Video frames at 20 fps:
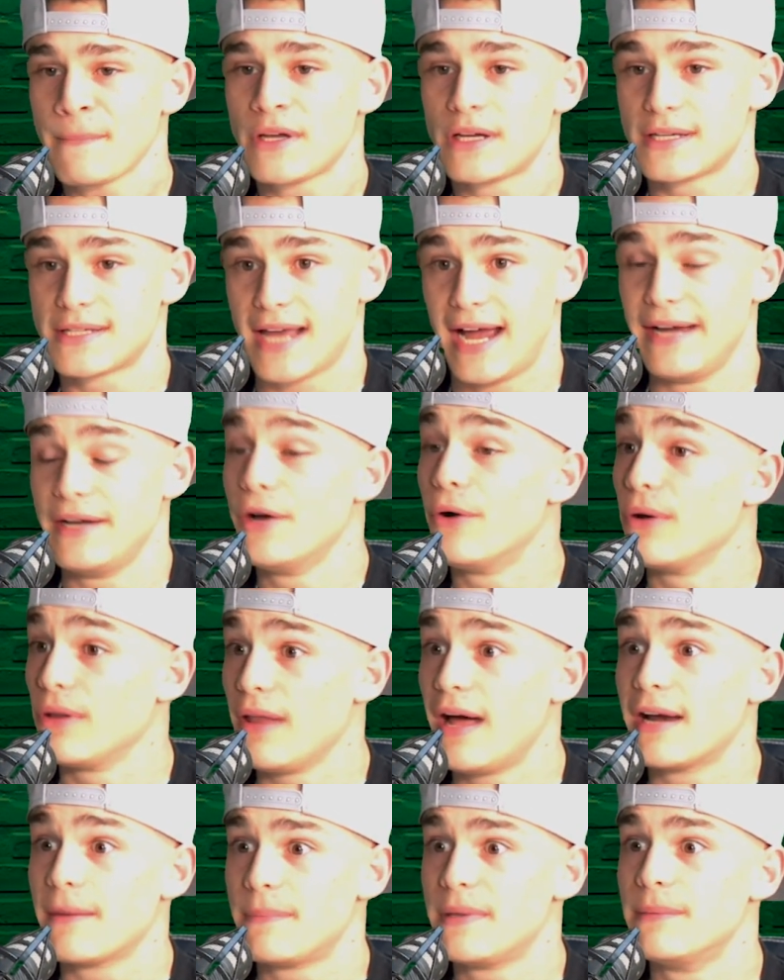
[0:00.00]
Because I know a
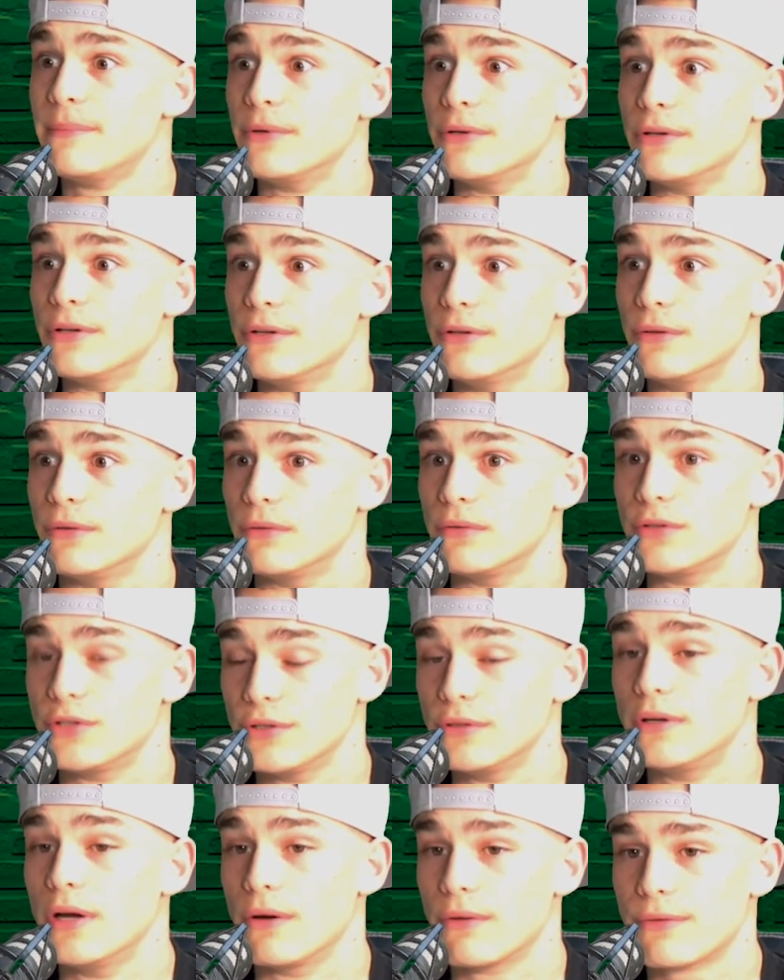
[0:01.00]
lot of people who
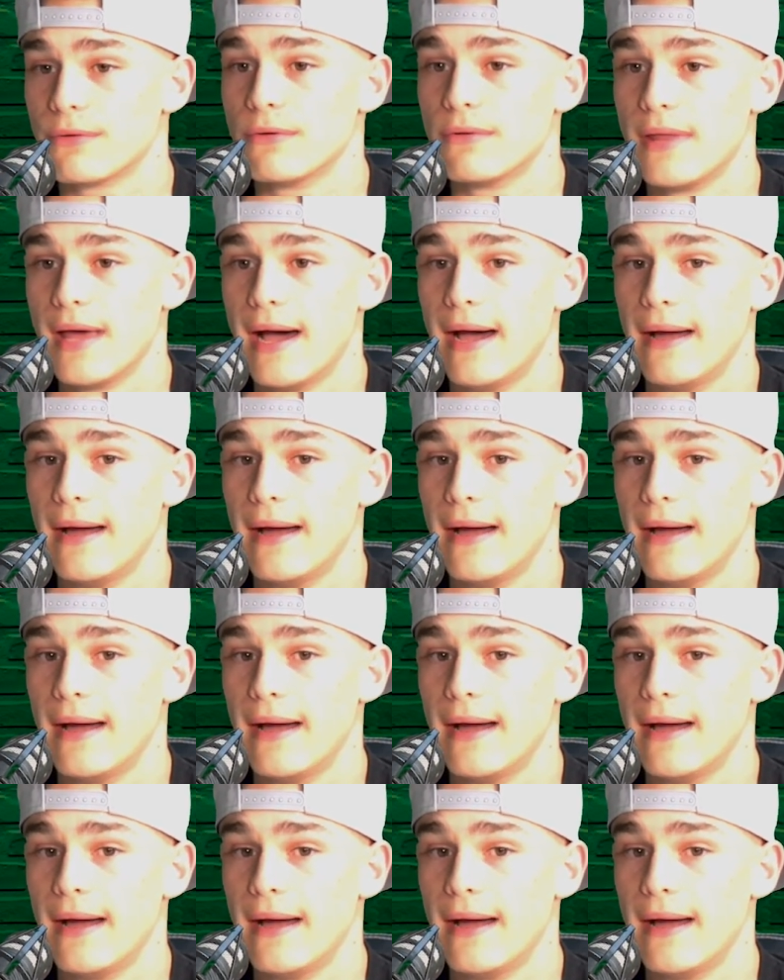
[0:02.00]
do go through that.